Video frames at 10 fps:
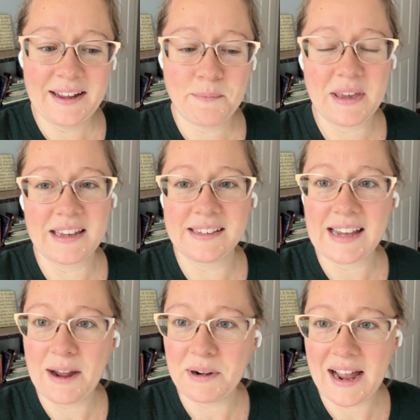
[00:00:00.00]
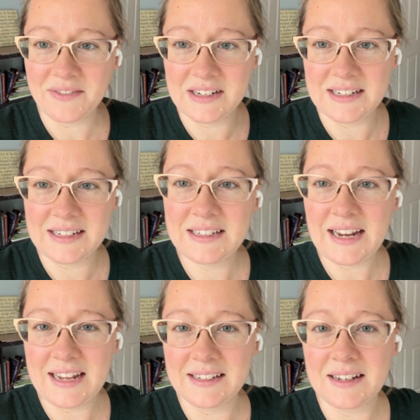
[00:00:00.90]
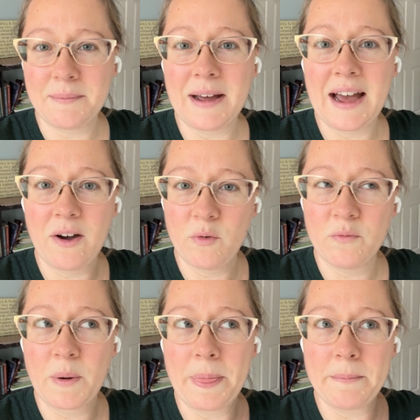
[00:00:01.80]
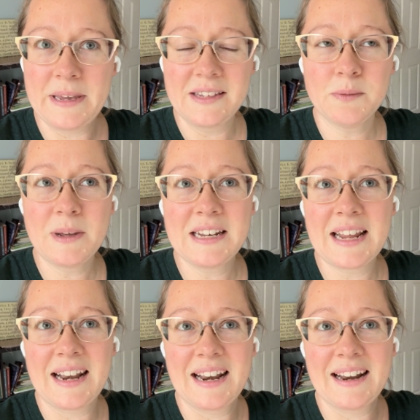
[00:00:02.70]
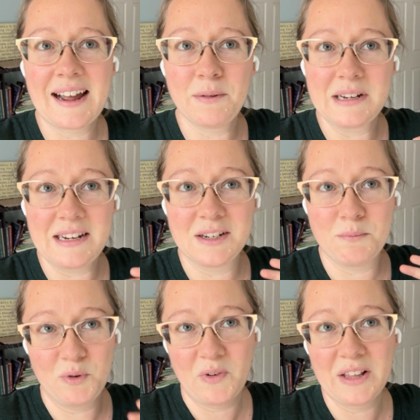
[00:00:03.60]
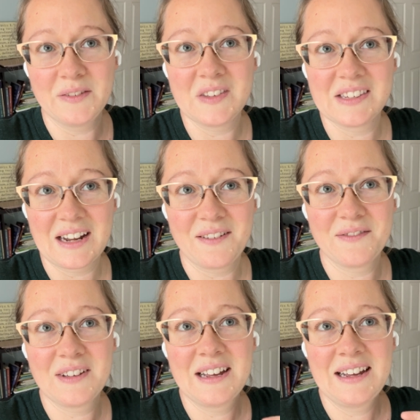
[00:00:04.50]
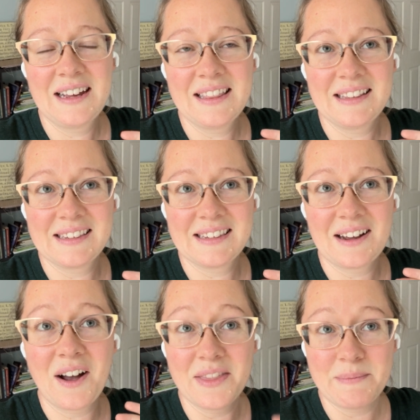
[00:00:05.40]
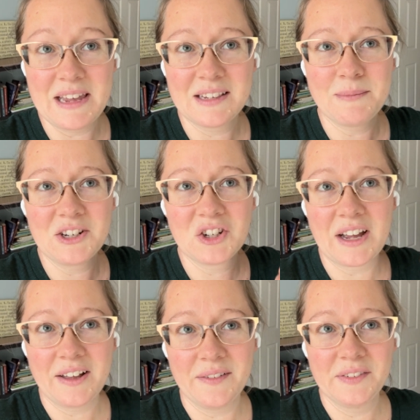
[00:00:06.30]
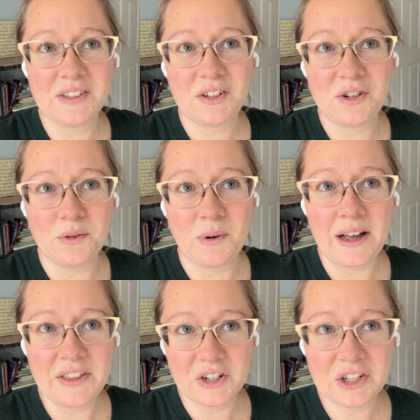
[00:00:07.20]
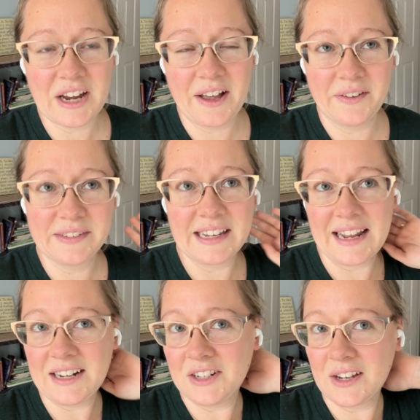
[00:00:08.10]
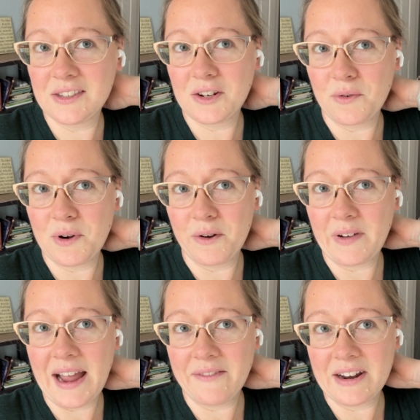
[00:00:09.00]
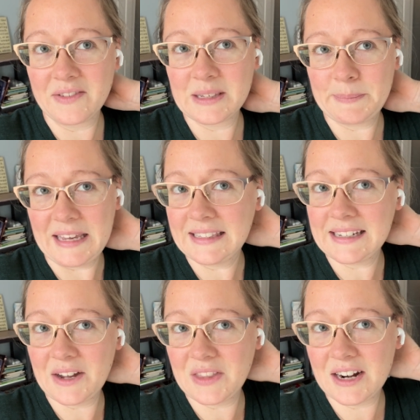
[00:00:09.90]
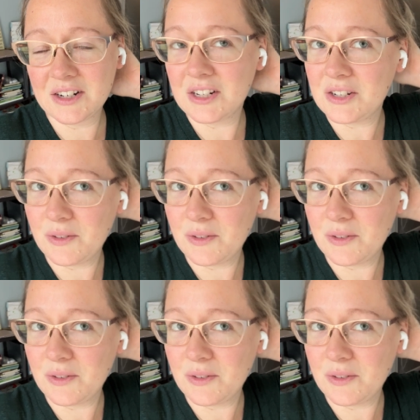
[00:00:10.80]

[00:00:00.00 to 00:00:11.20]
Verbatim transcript: because I would have to take some out from the basement and I would need to move all of the stuff that's on the basement shelves to other shelves and I just don't know if I have enough space down there to do